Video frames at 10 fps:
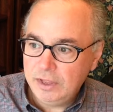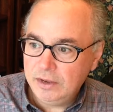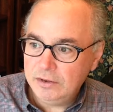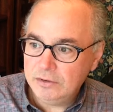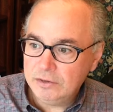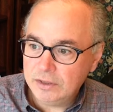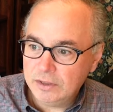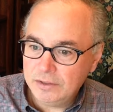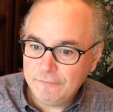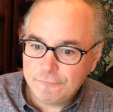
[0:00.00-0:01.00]
and
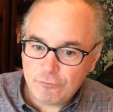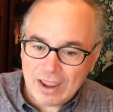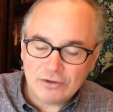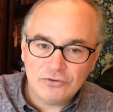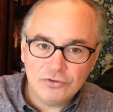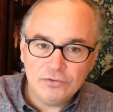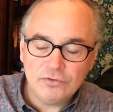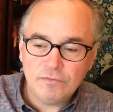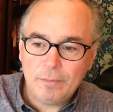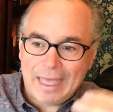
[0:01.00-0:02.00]
uh,
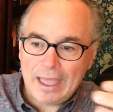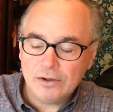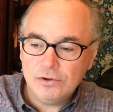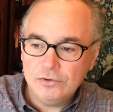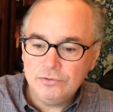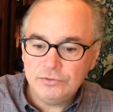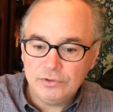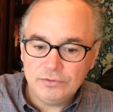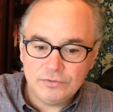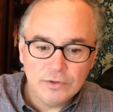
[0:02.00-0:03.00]
fractions of patterns
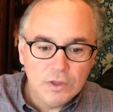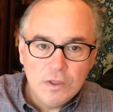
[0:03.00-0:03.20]
and